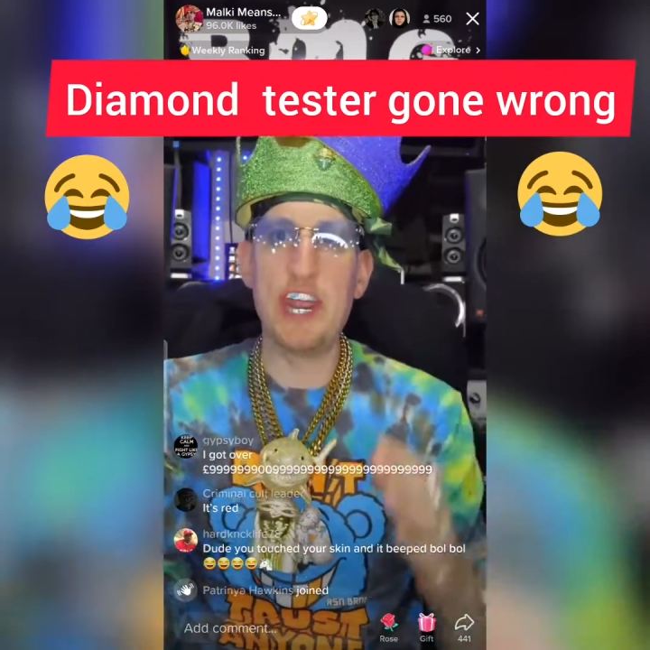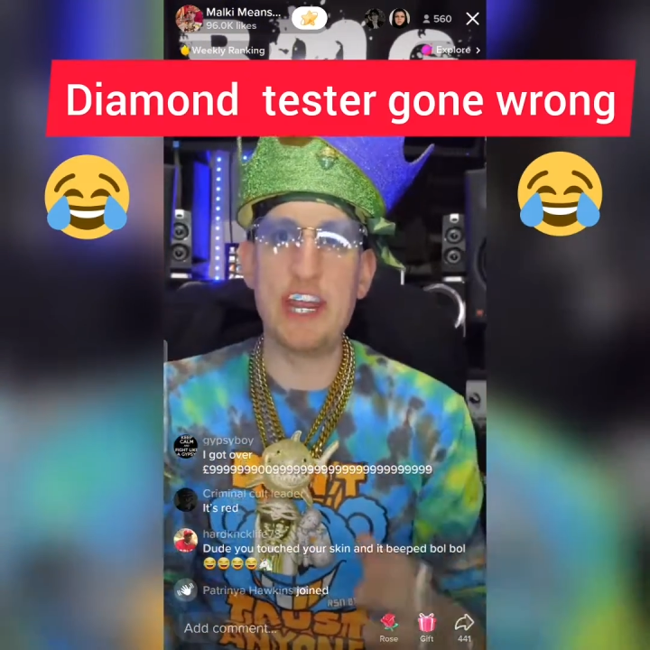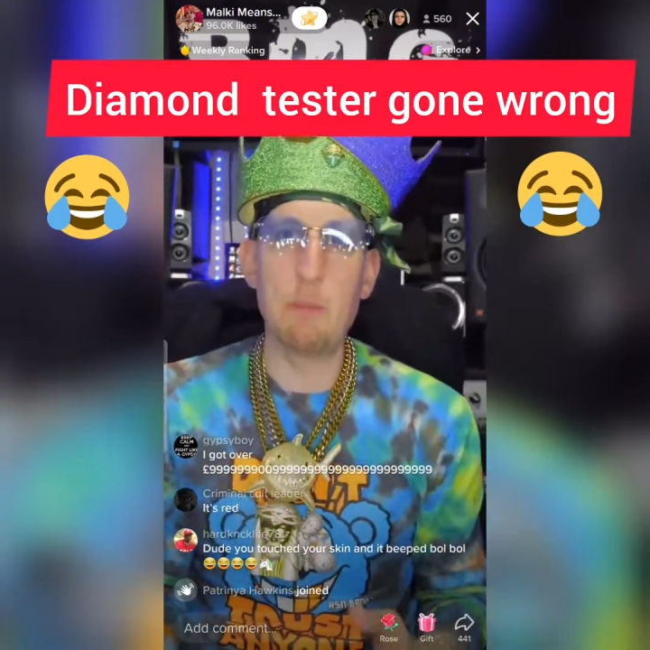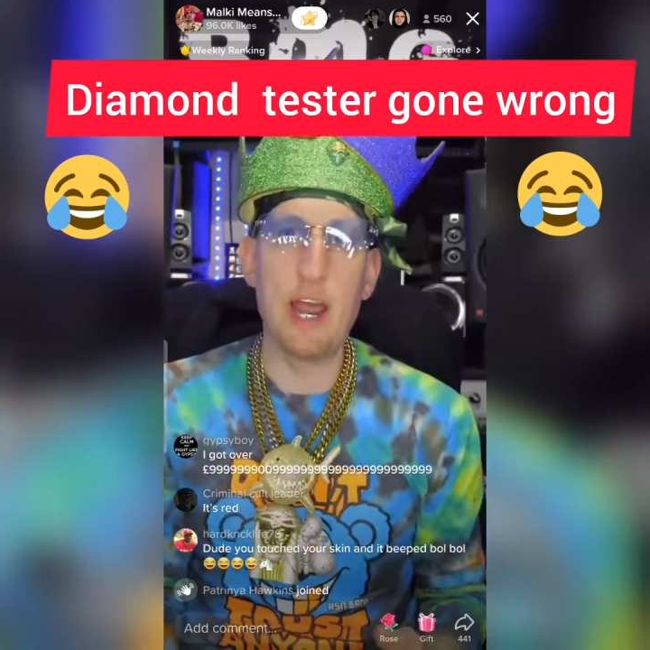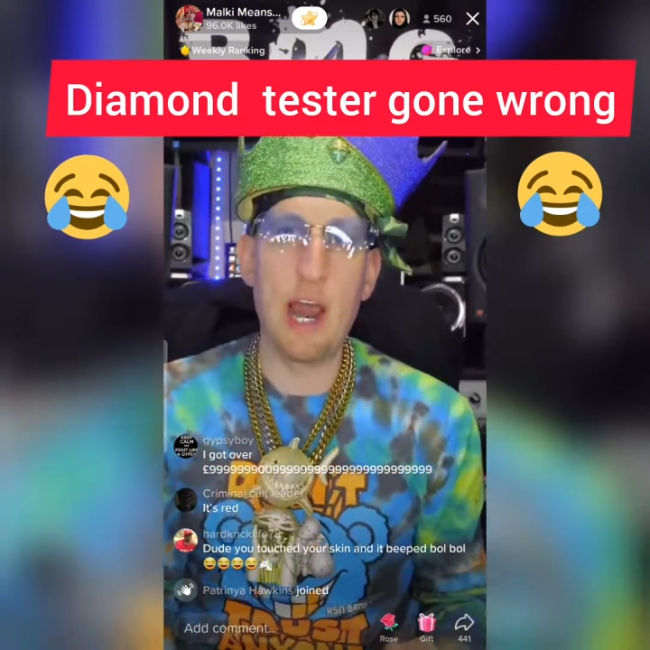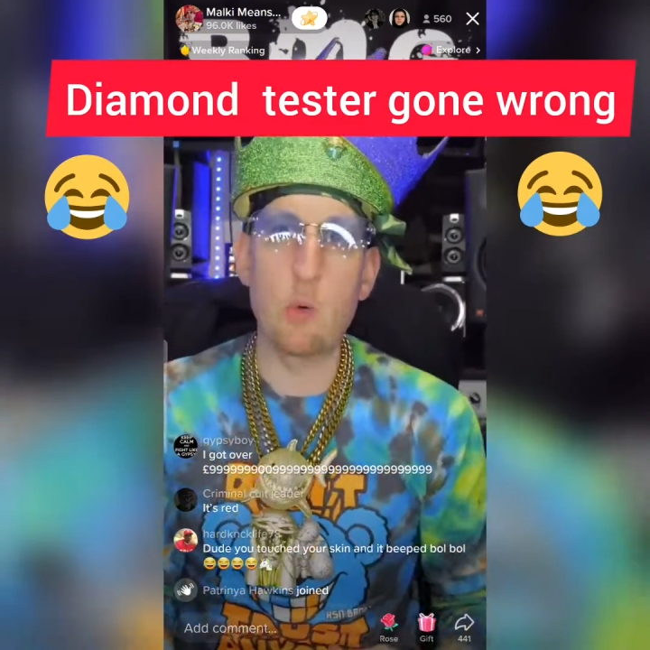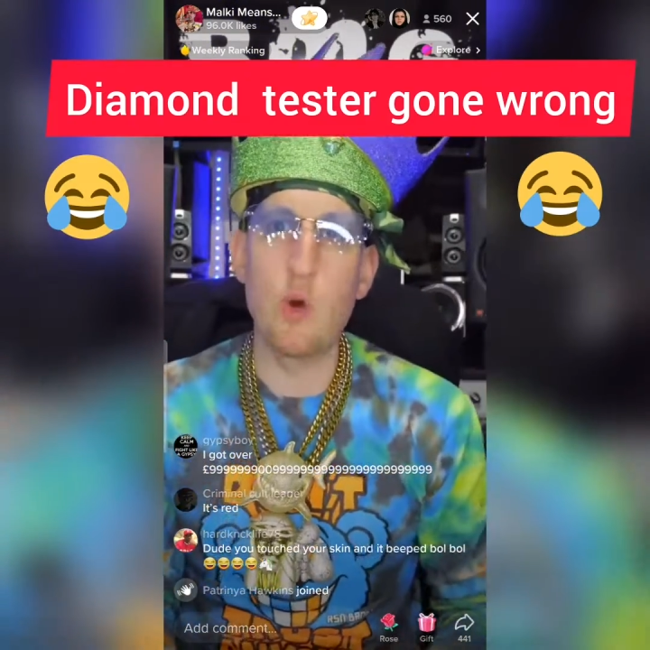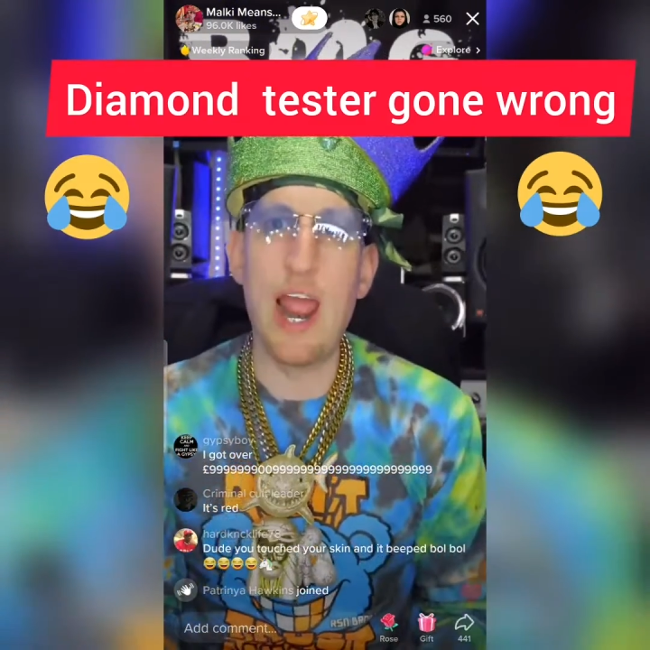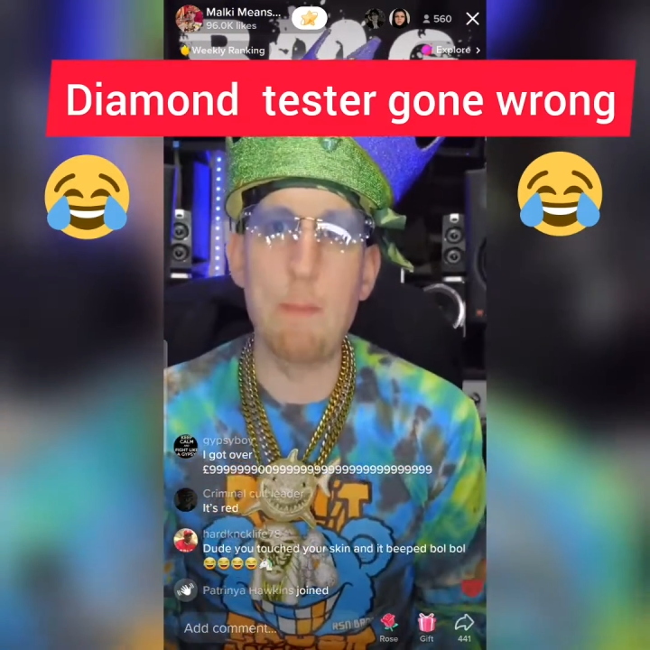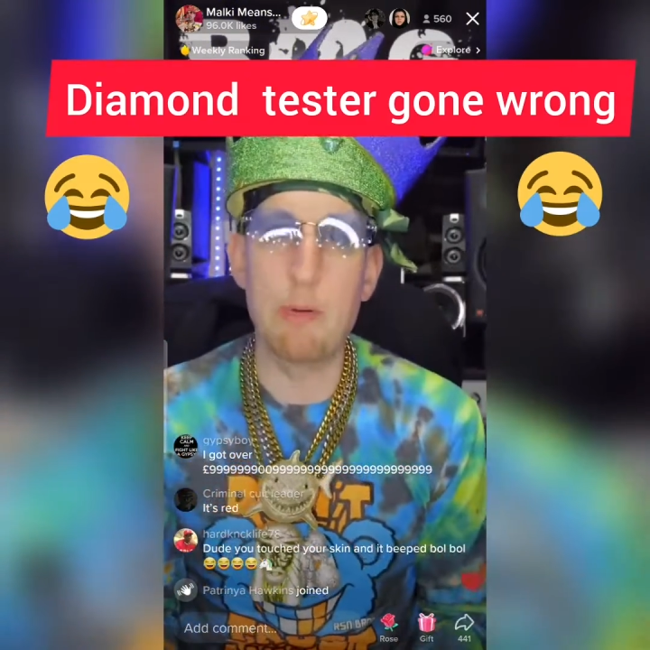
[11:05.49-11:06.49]
that think I'm
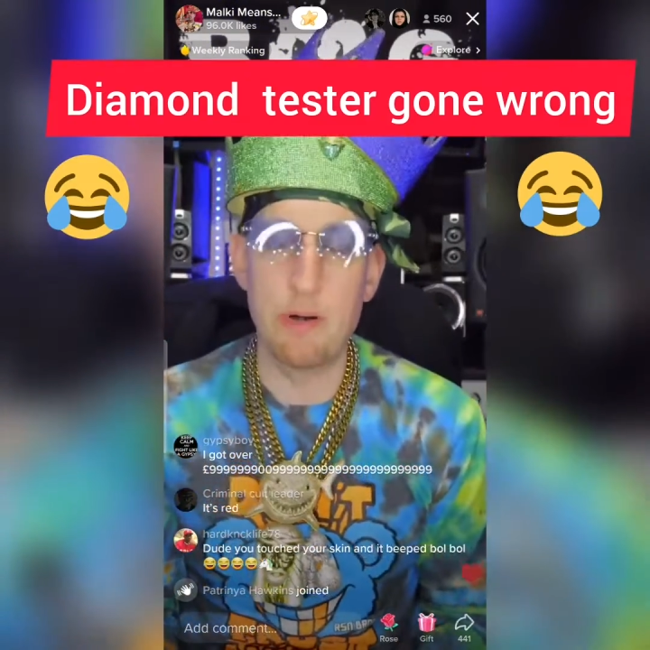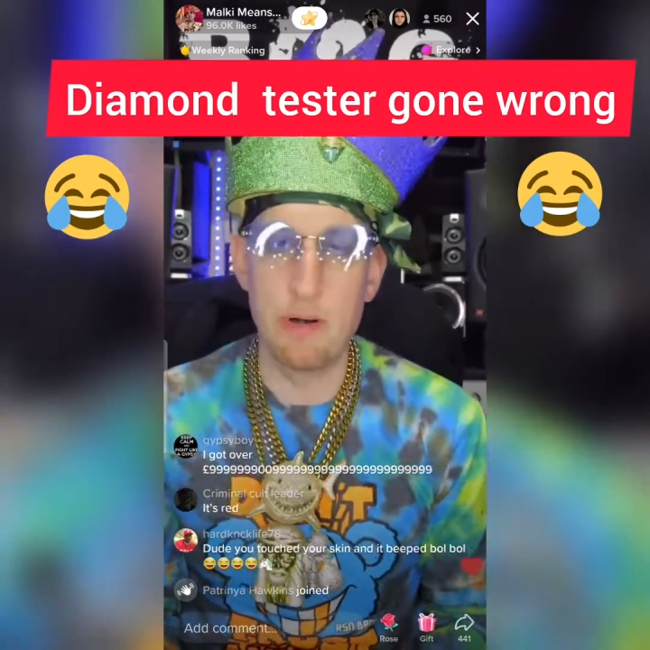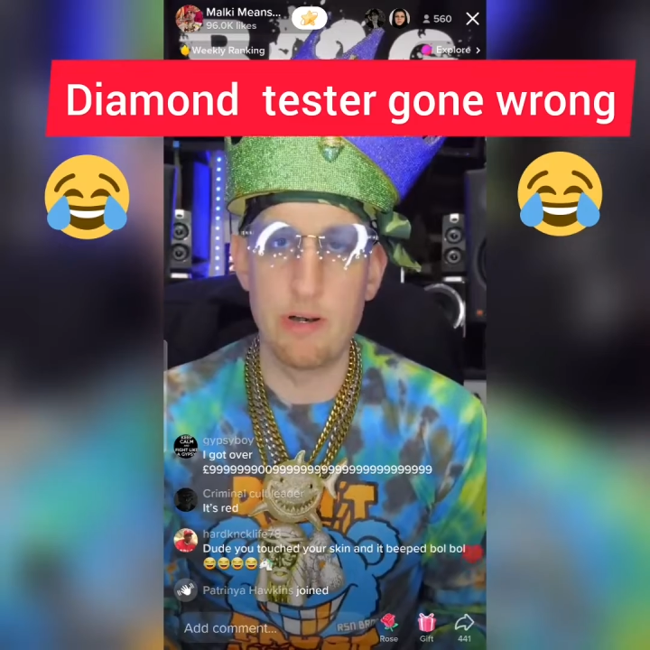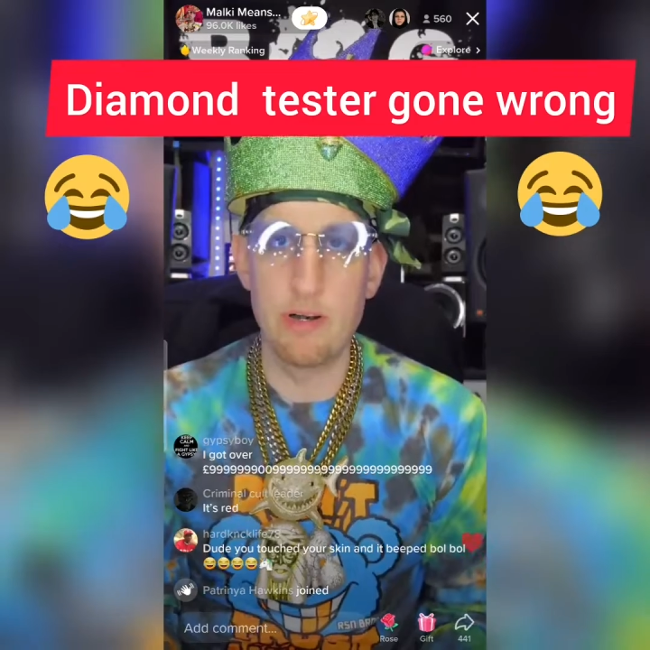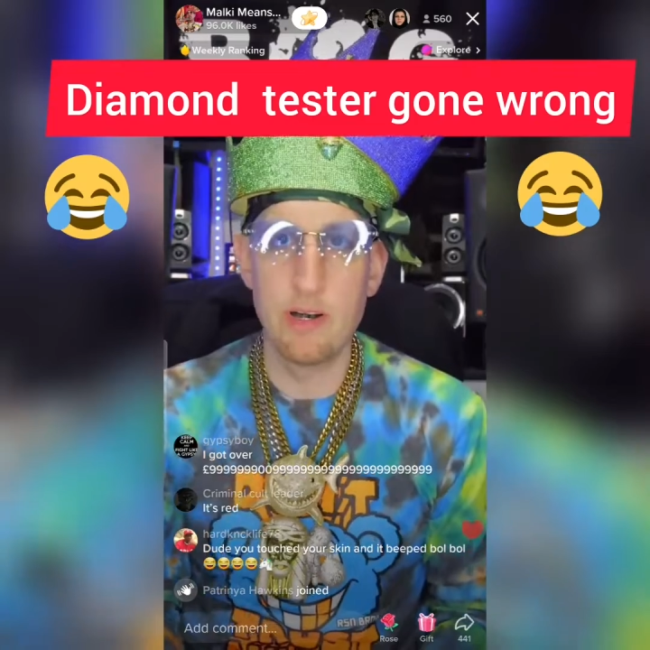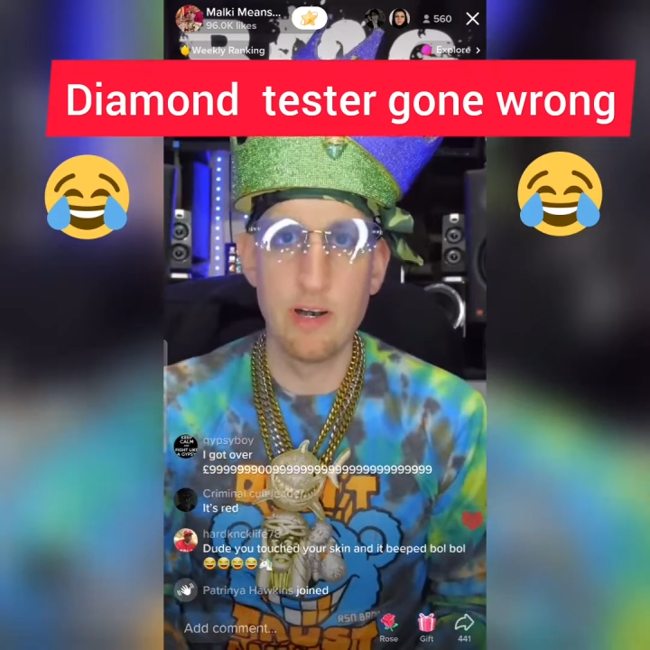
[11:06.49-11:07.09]
not a rapper.